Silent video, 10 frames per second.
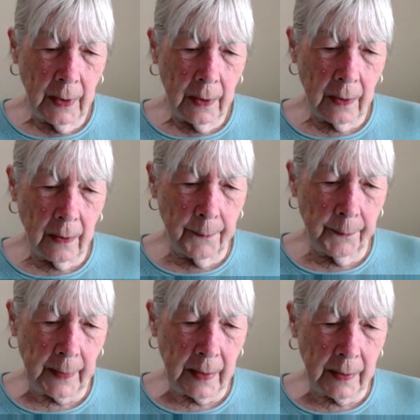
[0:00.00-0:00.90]

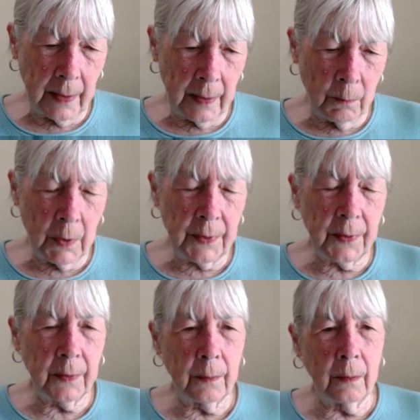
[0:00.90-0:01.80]
I
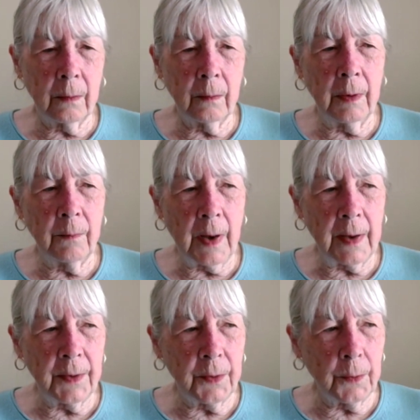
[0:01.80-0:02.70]
was
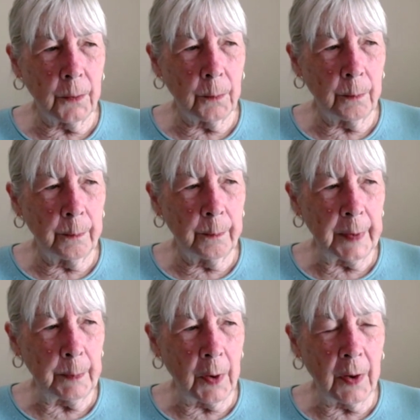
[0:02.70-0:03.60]
invited to
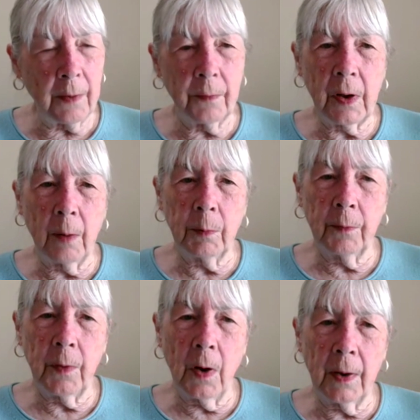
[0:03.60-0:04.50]
be part of a couple
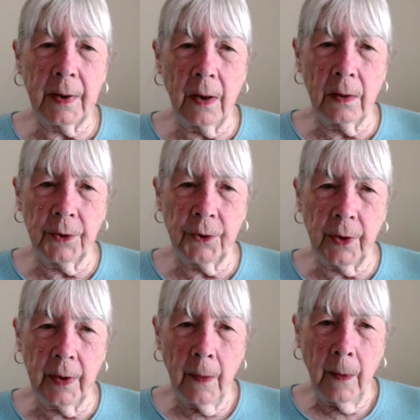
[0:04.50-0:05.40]
of
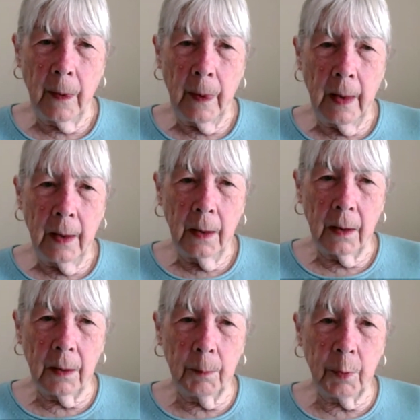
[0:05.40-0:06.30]
archaeology
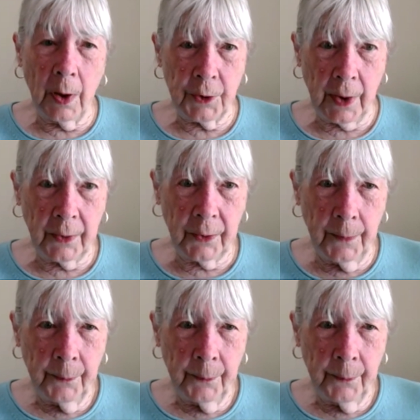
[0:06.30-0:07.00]
projects,